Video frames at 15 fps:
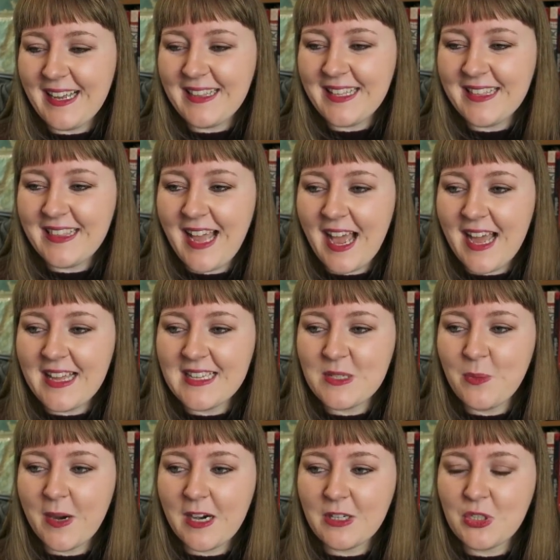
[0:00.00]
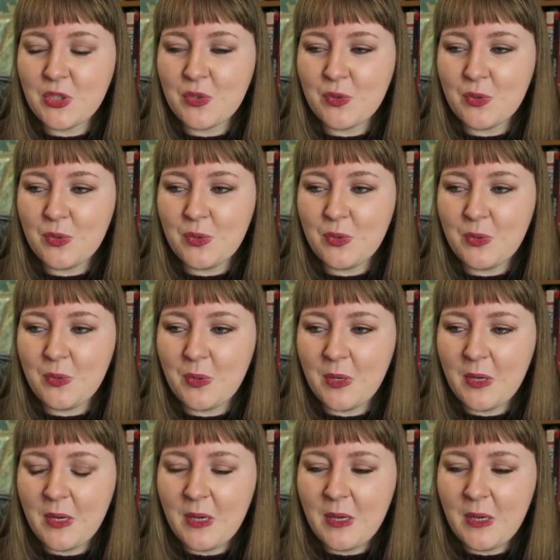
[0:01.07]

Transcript: think that is where true,